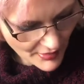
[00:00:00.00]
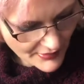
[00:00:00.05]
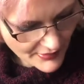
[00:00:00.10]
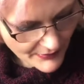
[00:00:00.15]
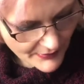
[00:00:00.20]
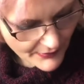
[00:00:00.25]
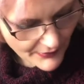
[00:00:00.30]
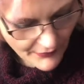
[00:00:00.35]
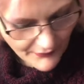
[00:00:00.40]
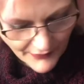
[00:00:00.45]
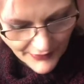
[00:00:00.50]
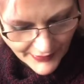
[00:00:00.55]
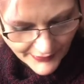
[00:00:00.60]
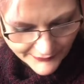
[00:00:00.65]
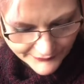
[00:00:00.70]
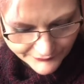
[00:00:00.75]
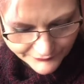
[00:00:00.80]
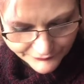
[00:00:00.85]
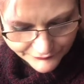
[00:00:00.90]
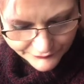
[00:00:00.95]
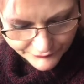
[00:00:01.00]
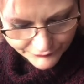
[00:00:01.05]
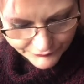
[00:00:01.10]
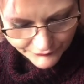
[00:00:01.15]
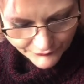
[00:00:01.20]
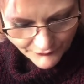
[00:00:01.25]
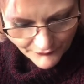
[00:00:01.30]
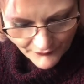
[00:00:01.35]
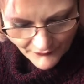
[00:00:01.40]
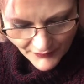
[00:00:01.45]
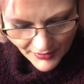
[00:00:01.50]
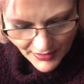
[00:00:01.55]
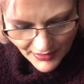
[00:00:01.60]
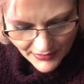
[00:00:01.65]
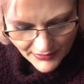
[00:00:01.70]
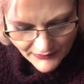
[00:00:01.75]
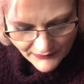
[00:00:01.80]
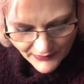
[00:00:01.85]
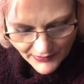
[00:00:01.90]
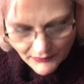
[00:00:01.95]
So we've got that.
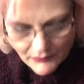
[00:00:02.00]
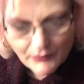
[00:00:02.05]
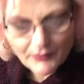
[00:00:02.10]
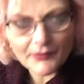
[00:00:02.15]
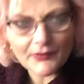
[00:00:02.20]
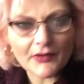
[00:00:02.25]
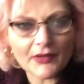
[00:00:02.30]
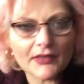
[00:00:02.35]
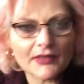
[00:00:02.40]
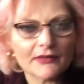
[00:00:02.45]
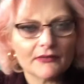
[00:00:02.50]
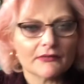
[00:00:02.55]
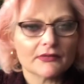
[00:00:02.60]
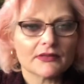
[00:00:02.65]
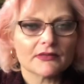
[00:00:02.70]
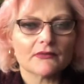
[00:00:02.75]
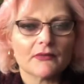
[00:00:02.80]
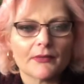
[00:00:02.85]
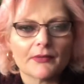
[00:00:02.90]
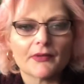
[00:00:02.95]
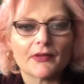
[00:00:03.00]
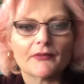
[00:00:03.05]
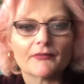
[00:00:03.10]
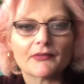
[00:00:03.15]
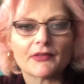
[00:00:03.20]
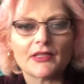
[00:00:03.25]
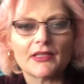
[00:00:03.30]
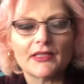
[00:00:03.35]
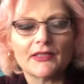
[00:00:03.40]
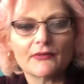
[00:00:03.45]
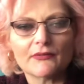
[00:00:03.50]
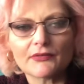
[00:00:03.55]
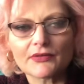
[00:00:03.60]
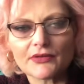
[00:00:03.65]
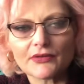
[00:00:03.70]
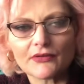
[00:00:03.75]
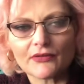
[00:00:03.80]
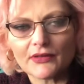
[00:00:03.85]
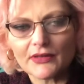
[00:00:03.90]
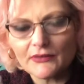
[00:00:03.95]
Next unit, what we've got, Lils? What we've got, Lils?
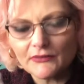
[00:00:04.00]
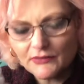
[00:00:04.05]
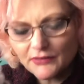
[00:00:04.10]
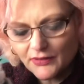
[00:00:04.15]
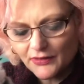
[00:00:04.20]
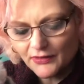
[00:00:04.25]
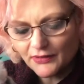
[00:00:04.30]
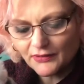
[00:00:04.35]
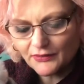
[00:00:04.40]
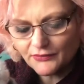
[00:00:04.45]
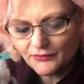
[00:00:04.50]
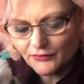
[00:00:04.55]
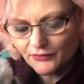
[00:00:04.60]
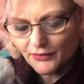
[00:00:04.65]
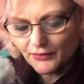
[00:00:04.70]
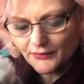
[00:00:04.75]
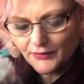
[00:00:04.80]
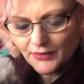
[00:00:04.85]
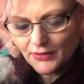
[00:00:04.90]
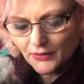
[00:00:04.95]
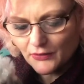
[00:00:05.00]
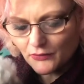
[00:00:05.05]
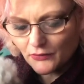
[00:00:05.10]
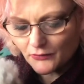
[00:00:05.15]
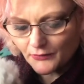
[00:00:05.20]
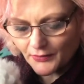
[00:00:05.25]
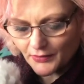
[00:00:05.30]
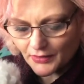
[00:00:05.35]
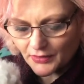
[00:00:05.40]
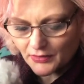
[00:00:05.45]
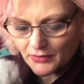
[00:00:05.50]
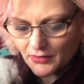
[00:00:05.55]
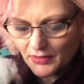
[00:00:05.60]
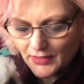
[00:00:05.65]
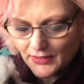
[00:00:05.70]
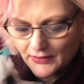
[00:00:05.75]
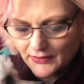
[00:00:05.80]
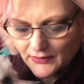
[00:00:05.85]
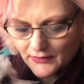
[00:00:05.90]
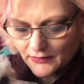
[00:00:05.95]
You're not Lils, are you, Dora? Oh, we've got a
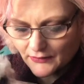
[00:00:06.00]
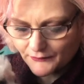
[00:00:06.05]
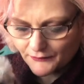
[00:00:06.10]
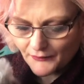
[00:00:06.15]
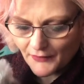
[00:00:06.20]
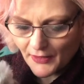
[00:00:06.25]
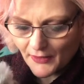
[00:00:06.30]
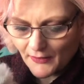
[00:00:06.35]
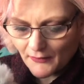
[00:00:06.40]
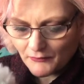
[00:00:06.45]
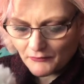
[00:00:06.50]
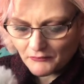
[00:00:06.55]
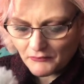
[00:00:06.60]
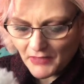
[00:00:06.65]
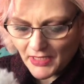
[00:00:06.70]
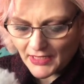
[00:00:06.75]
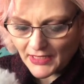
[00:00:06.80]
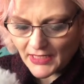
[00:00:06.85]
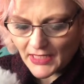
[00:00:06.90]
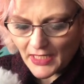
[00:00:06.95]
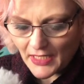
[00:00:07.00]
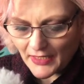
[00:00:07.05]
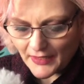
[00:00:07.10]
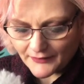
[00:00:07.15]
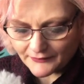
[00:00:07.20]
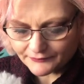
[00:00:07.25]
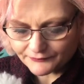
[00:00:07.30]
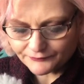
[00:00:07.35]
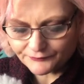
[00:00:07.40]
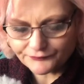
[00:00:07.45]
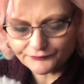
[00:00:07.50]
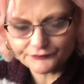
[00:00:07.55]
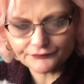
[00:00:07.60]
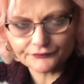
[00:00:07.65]
nice Maggie Ann.